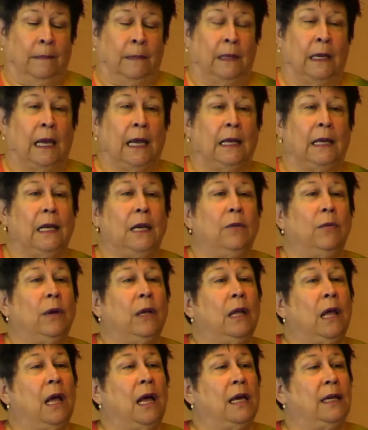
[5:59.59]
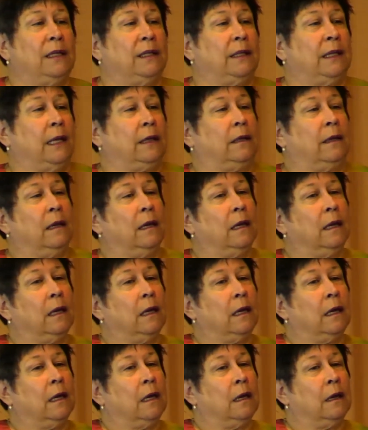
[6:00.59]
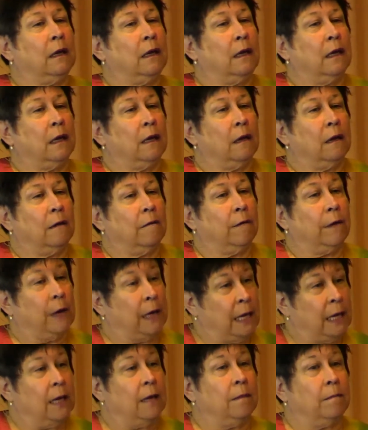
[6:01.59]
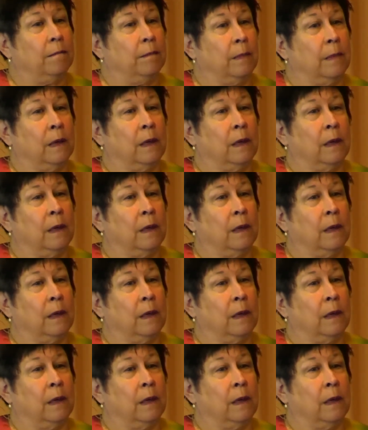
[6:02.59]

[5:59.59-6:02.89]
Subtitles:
And he realized that for him,